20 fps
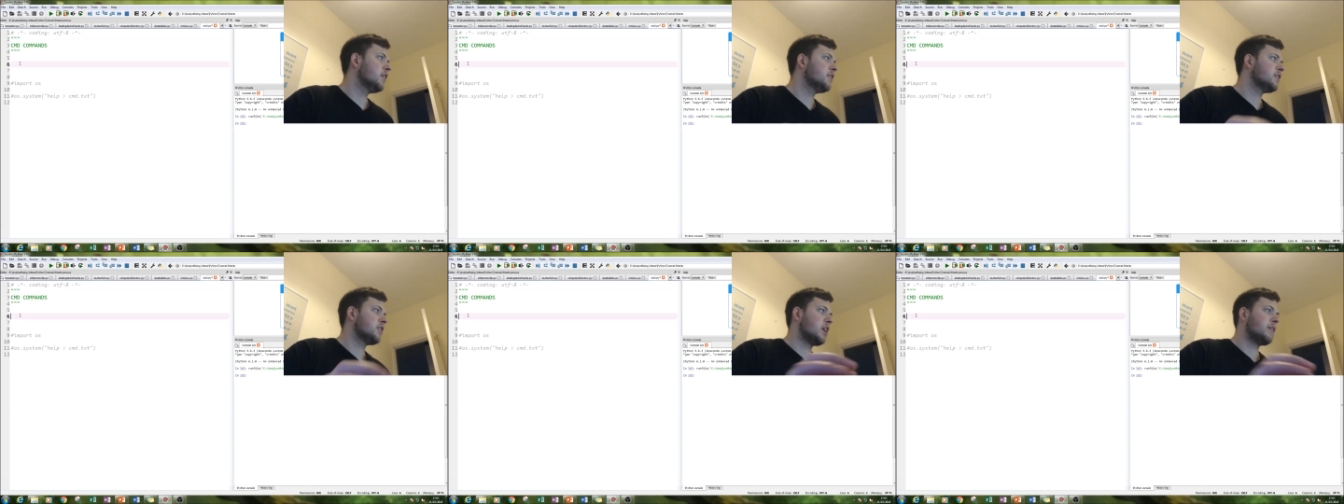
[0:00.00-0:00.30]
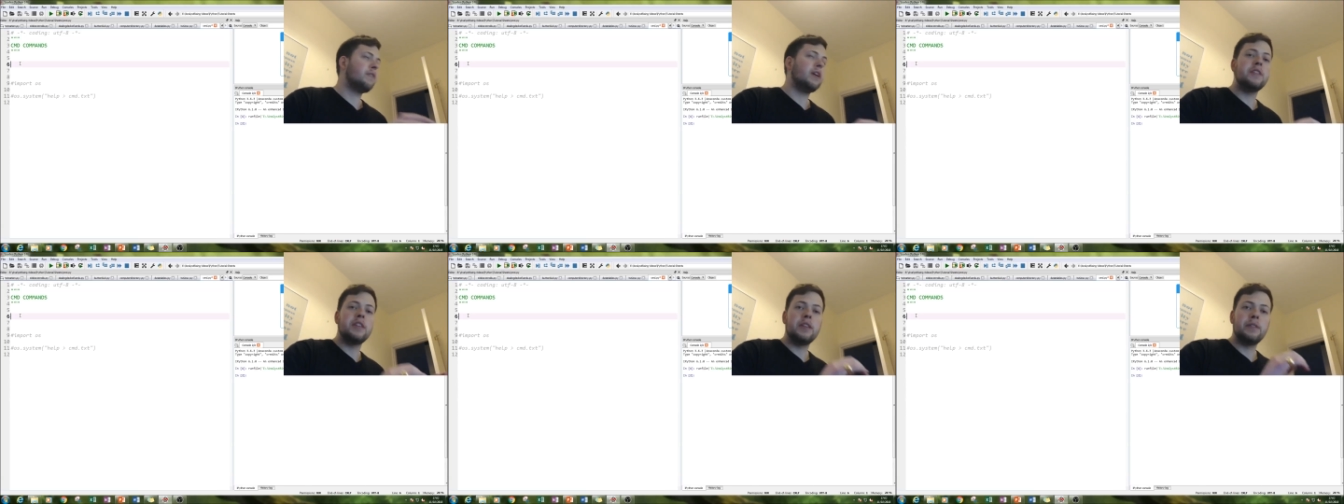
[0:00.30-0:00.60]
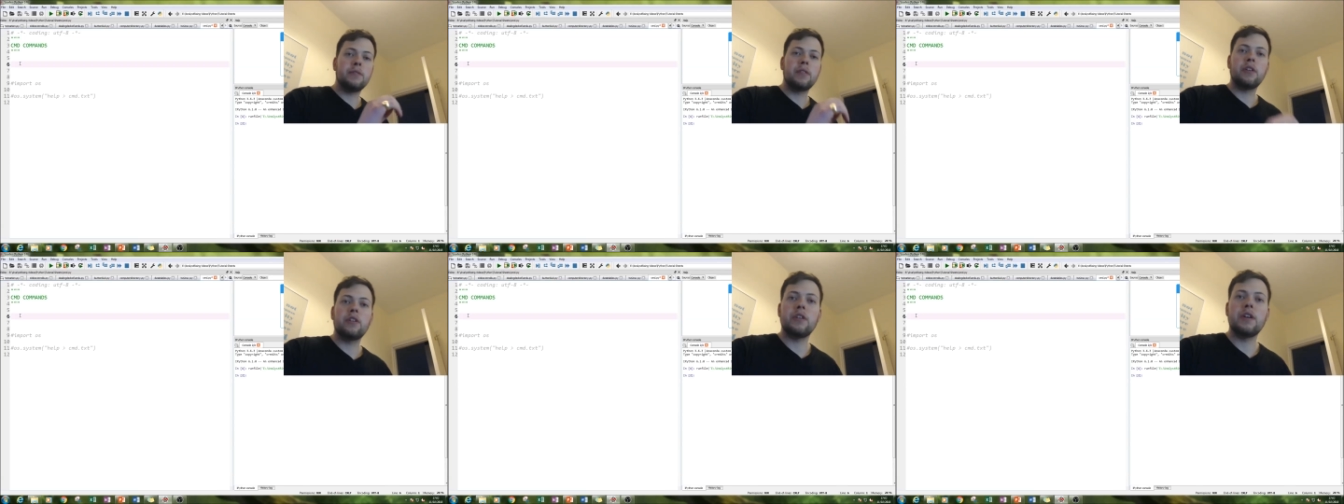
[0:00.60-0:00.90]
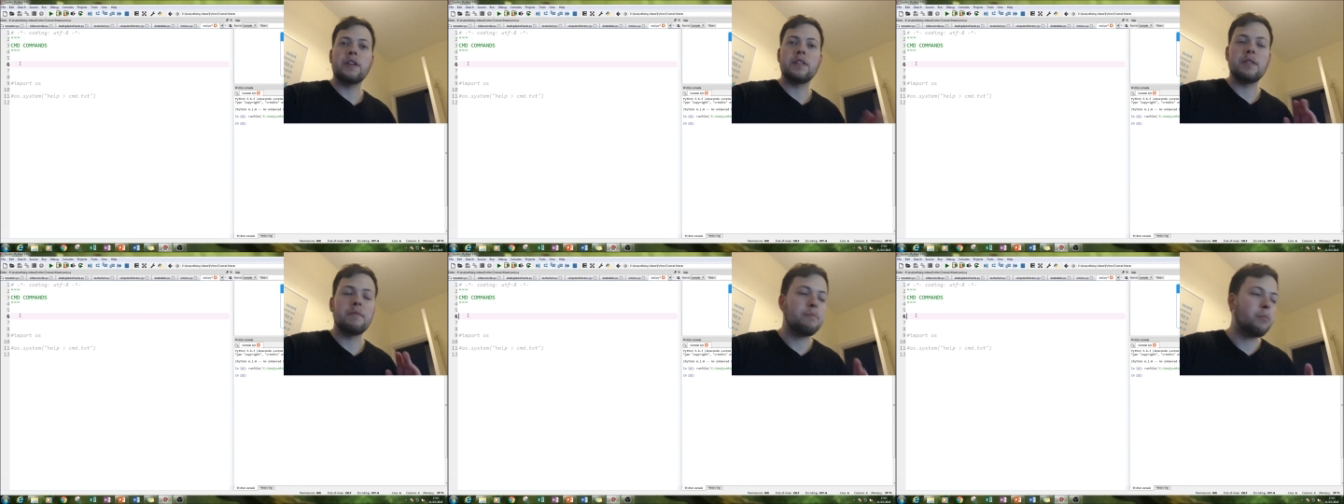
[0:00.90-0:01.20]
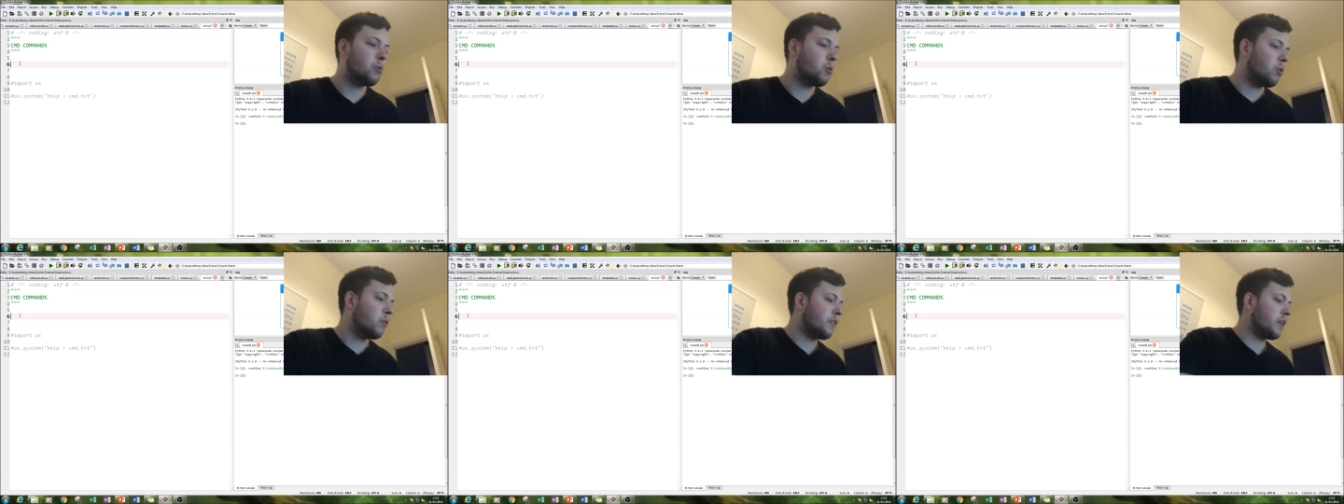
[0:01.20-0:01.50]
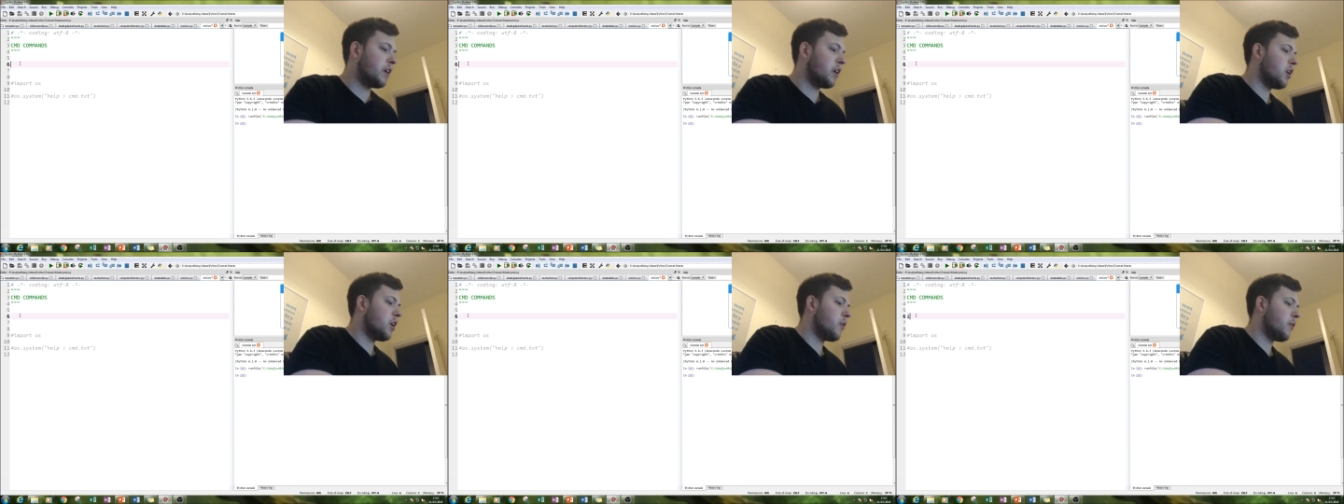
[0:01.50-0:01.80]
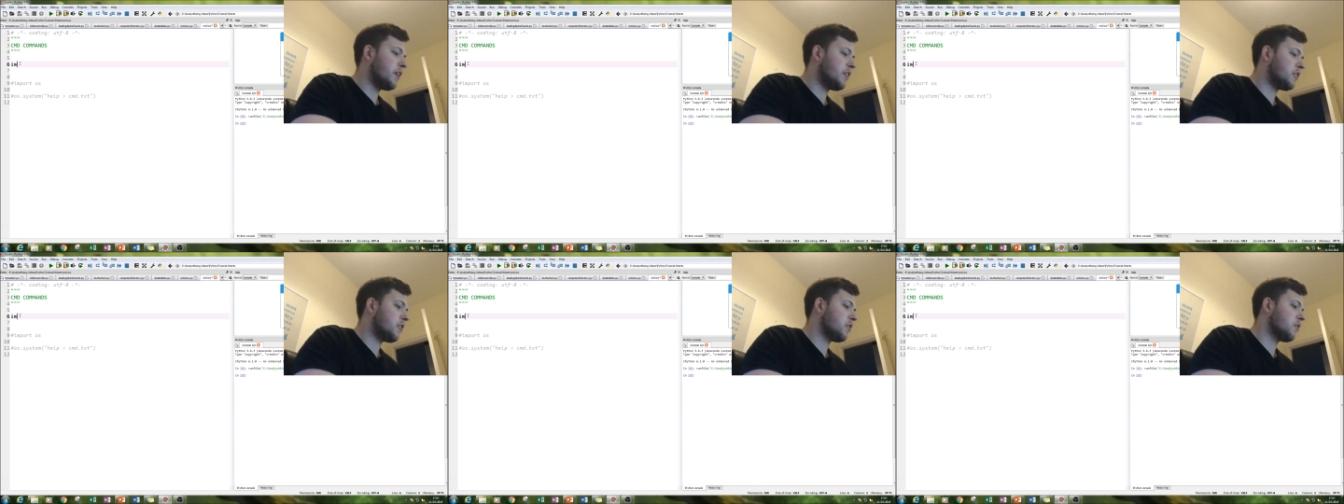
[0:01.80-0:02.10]
So first thing we're going to do is import the
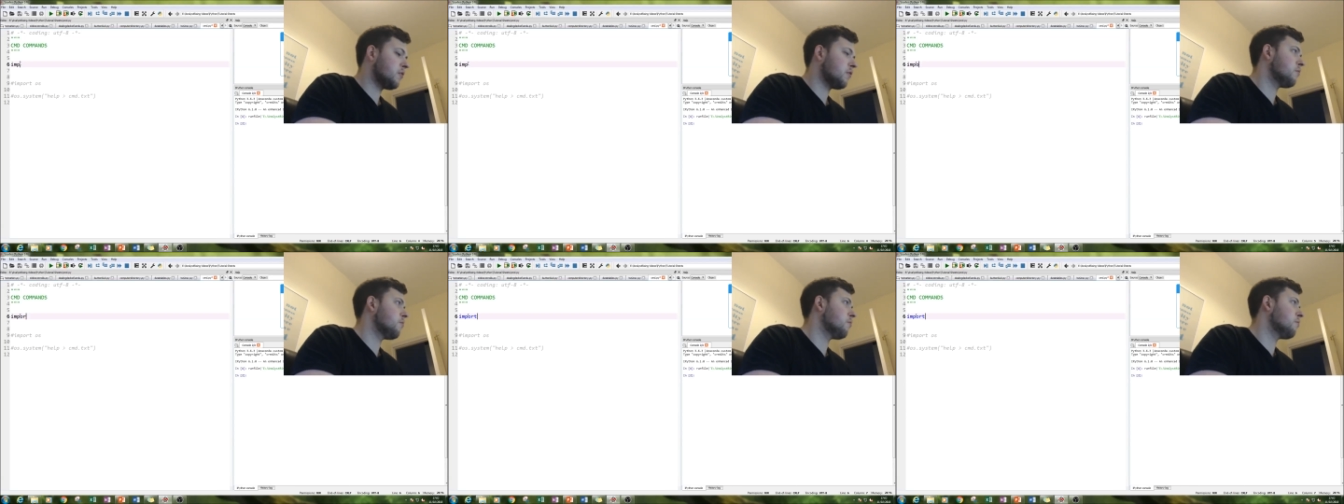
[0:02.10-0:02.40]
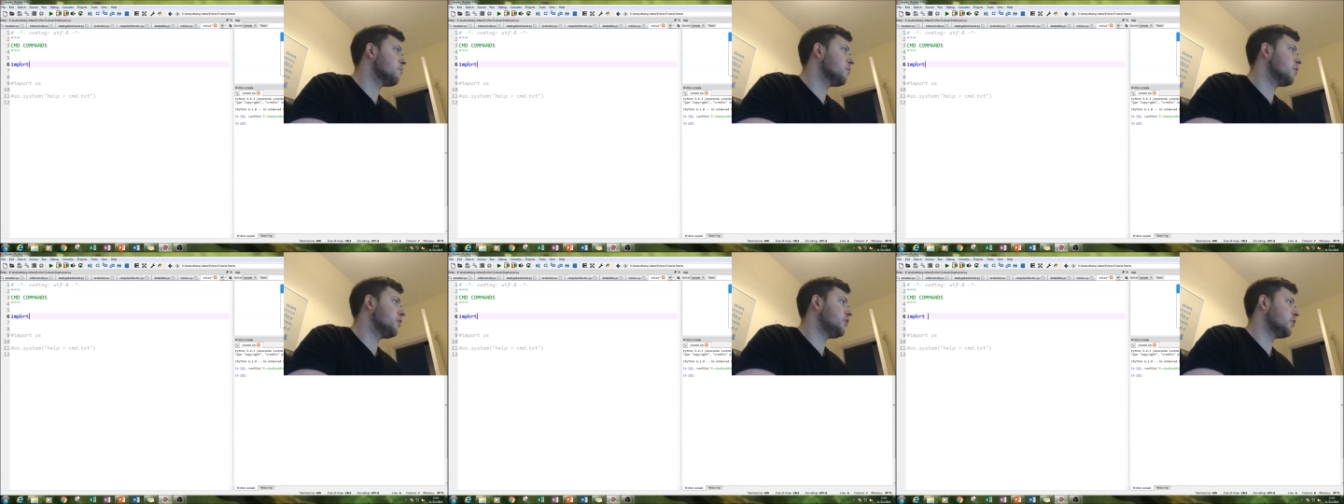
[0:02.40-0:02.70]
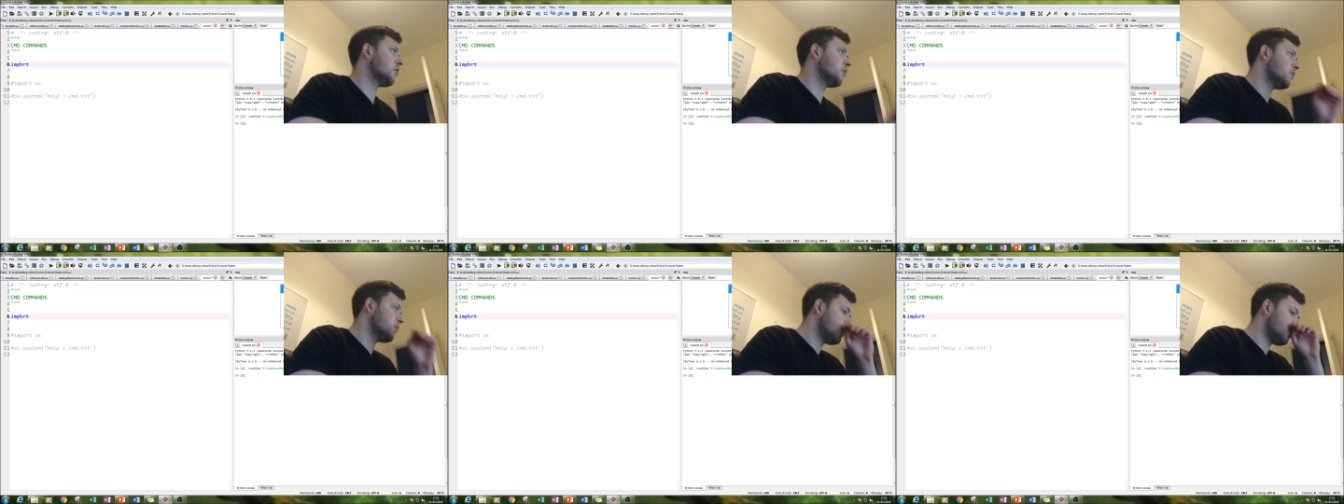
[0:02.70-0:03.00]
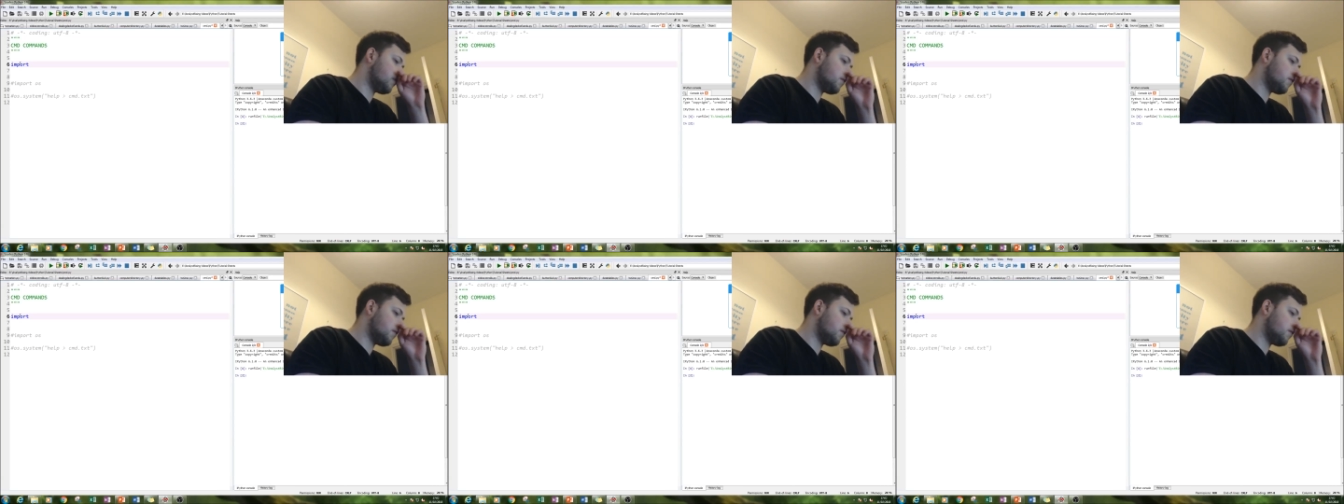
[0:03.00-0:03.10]
OS module.